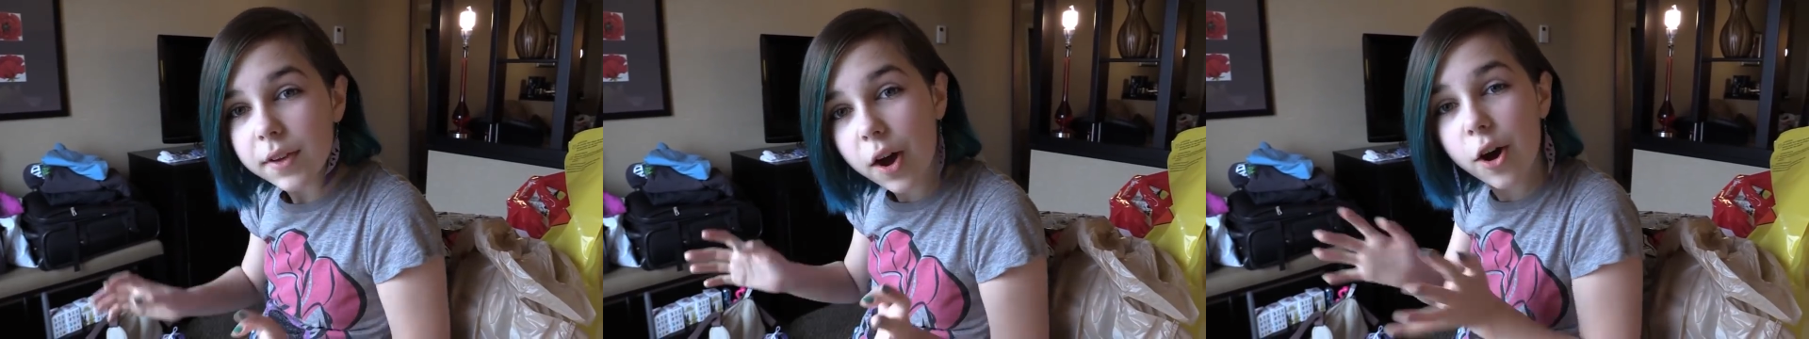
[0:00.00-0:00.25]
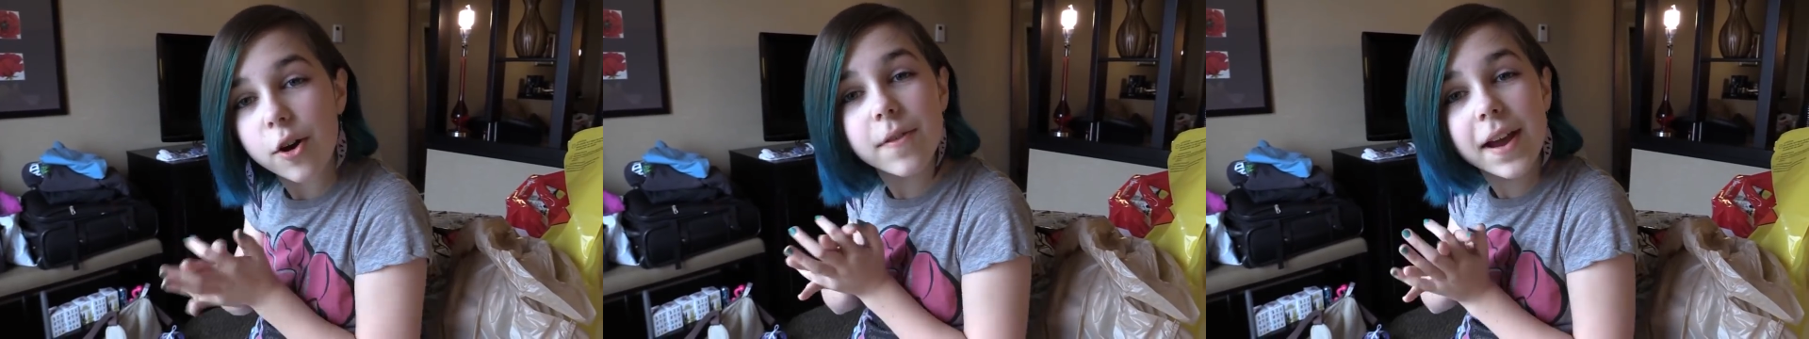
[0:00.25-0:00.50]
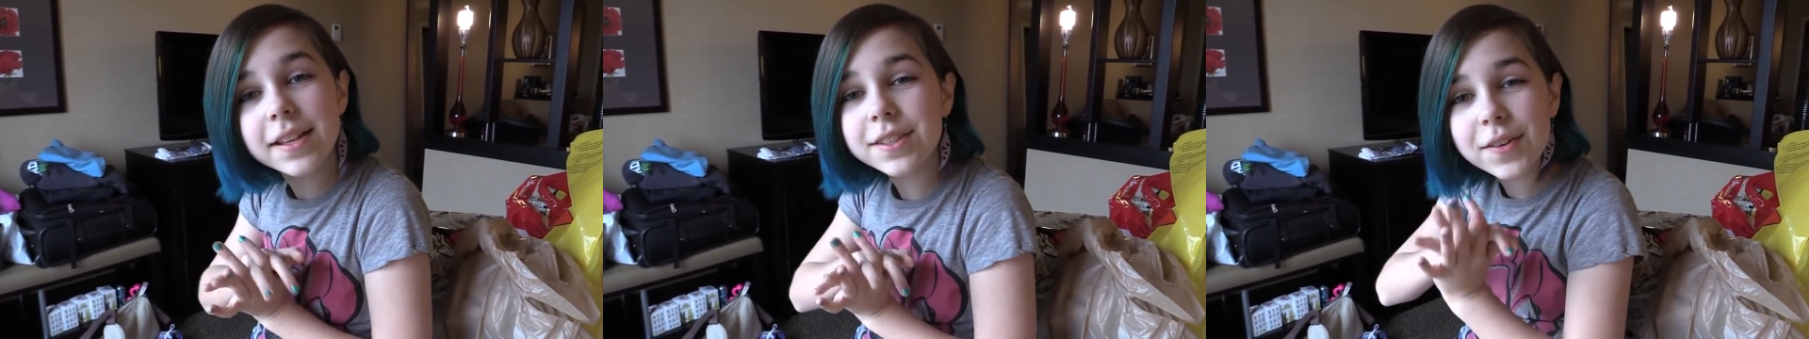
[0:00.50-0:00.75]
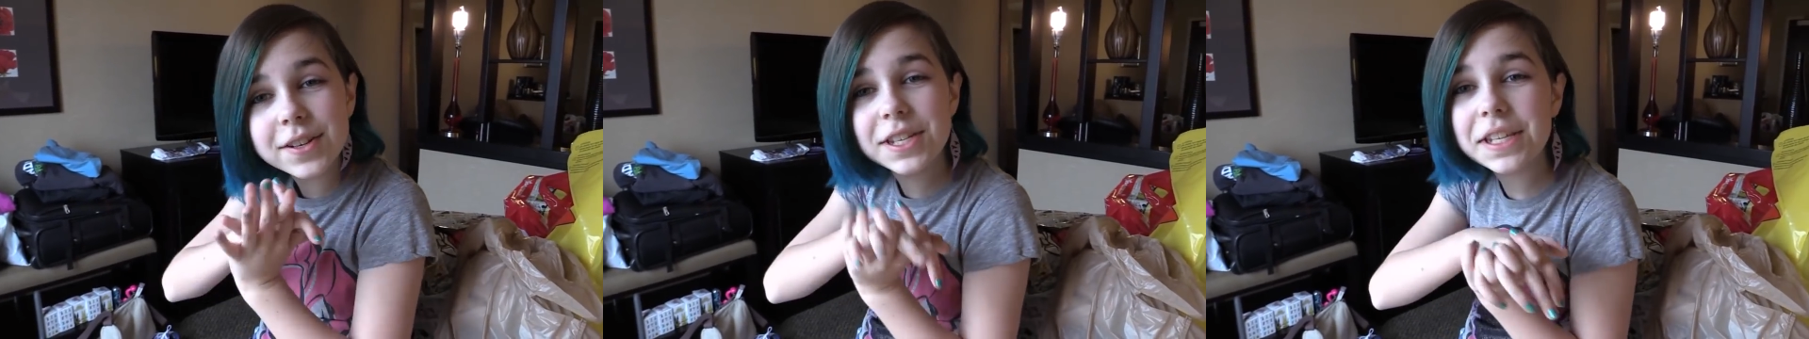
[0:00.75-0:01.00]
All right,
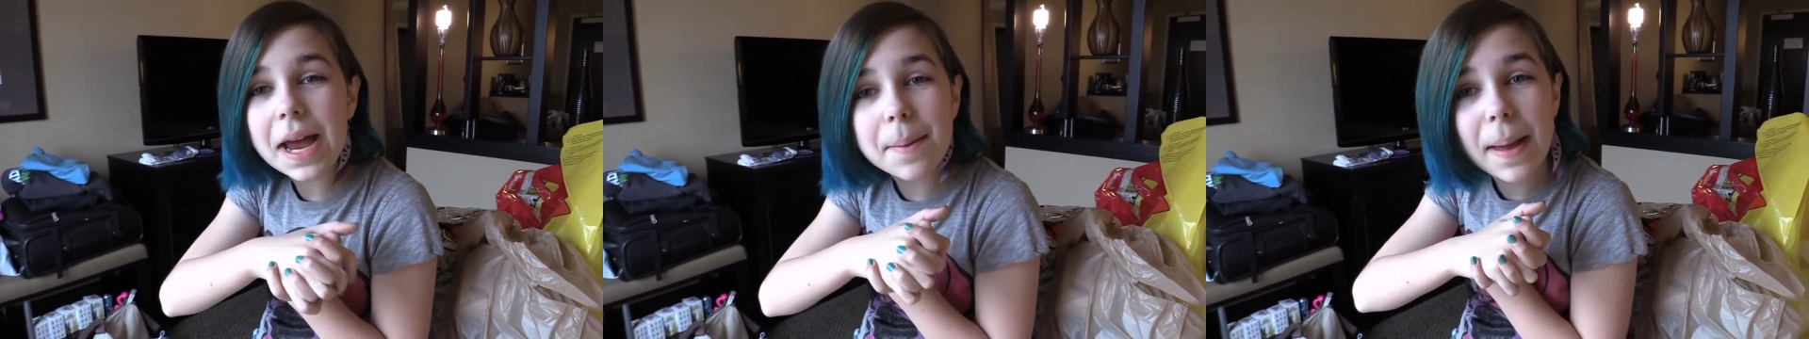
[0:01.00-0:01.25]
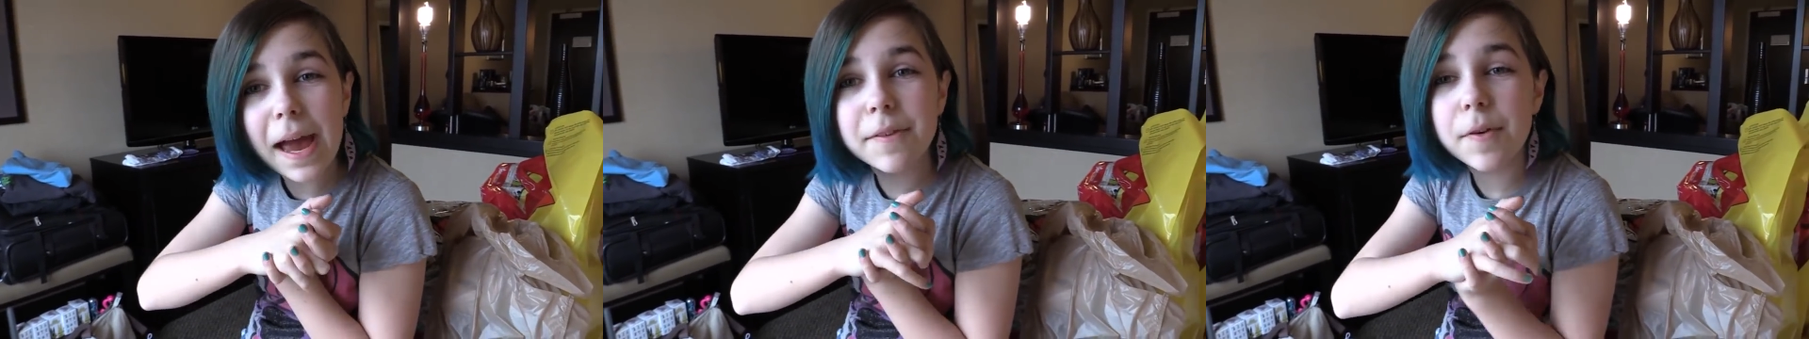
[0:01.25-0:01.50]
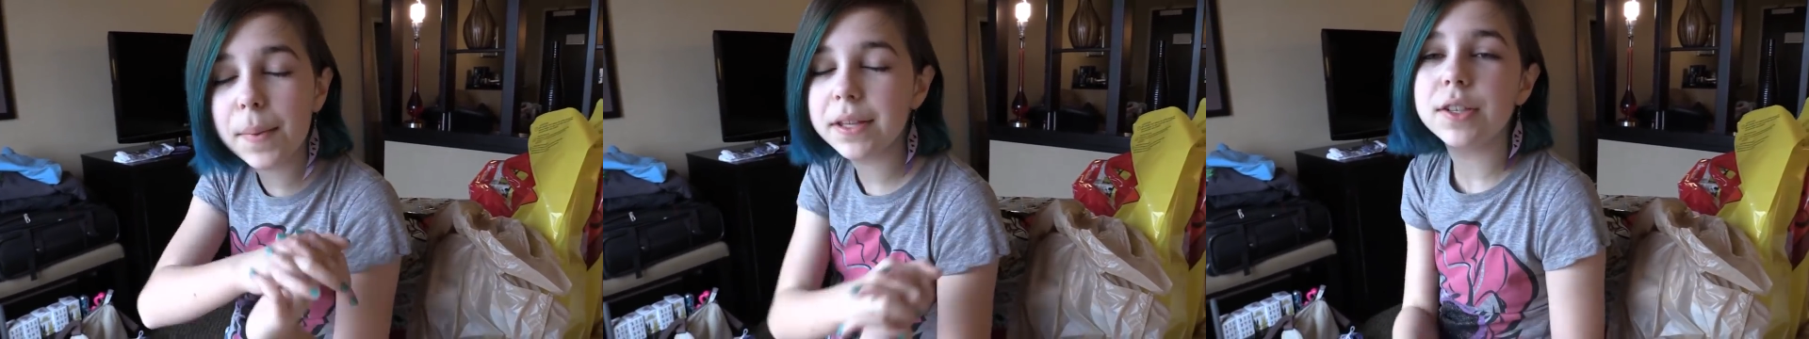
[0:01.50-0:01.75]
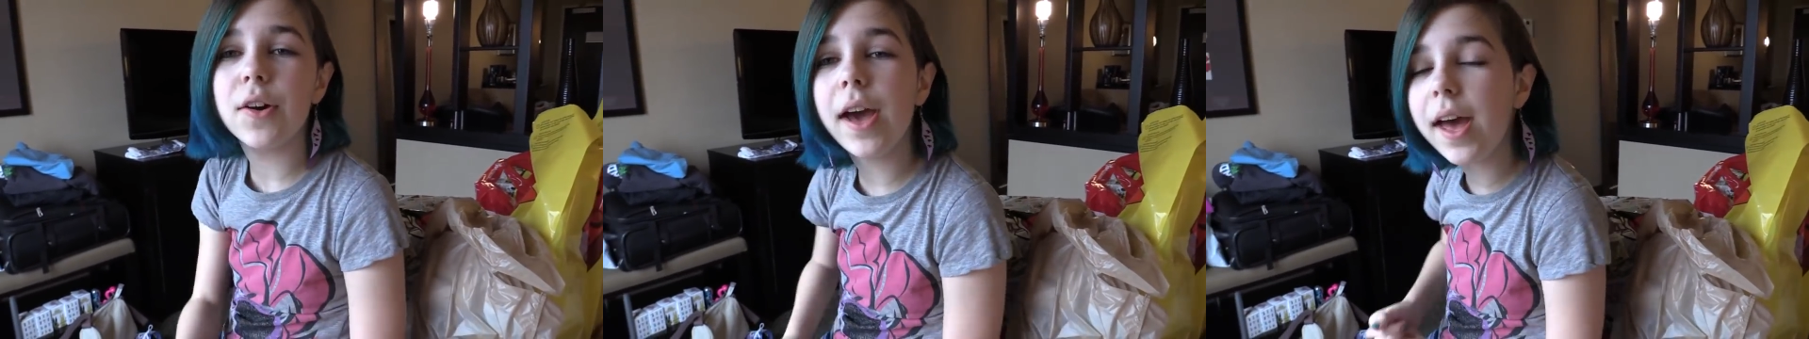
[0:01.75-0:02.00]
so I just got back from a
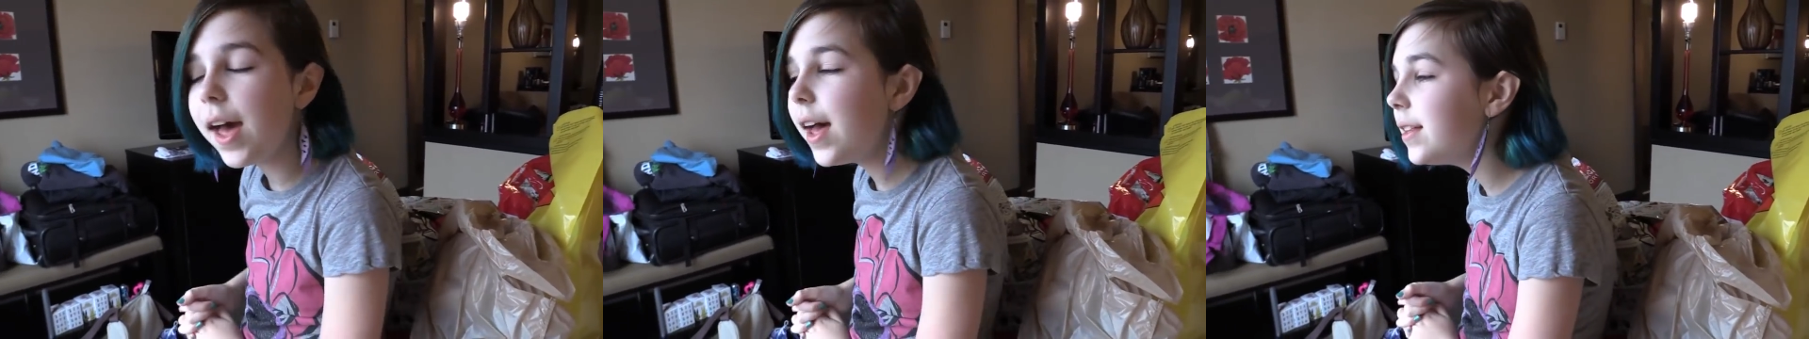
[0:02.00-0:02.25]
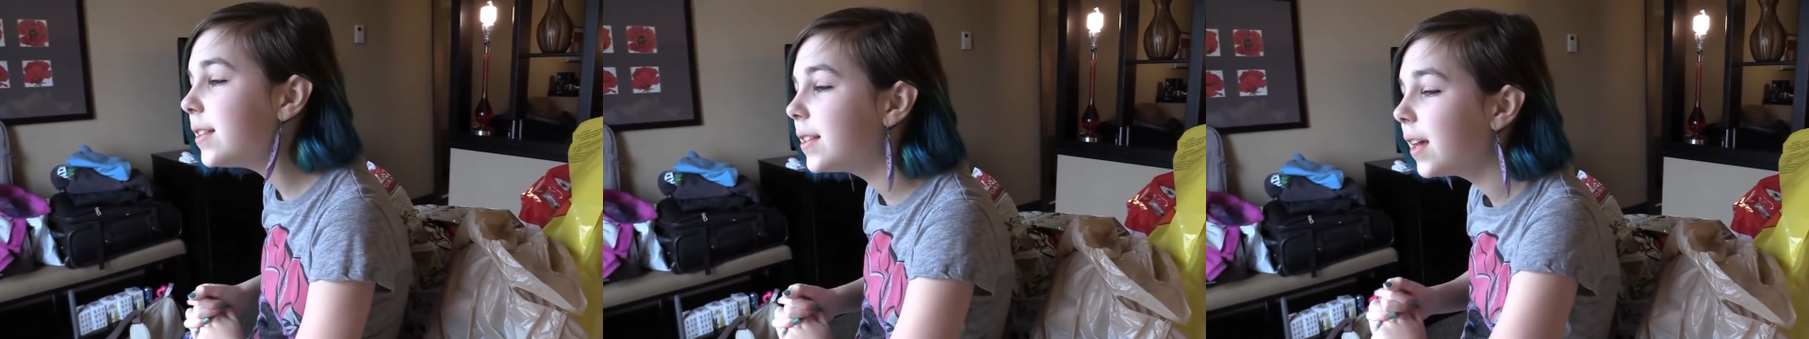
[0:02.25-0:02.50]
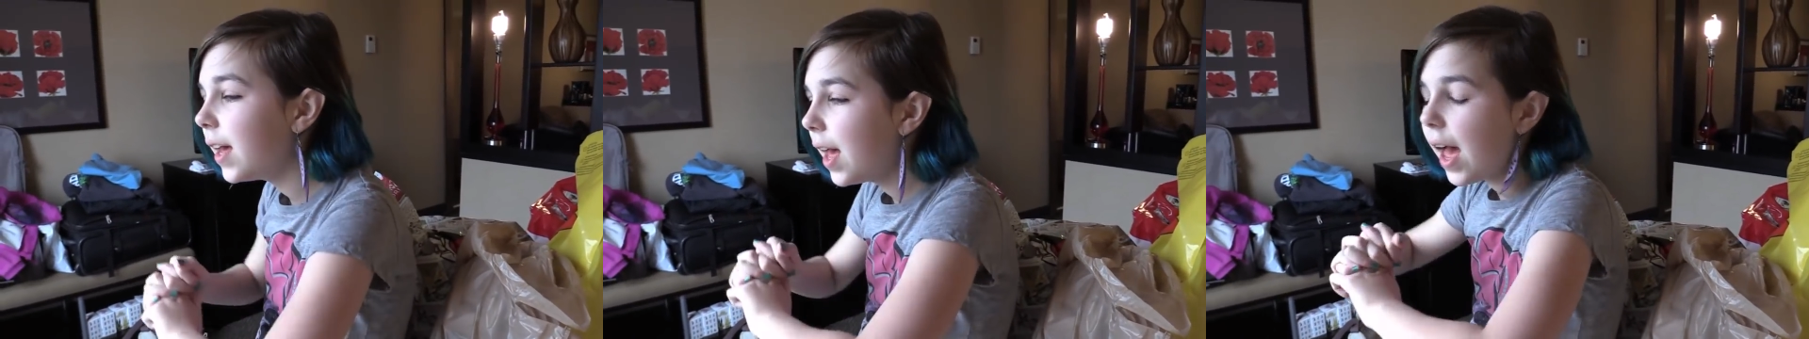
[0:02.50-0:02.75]
toy hunt.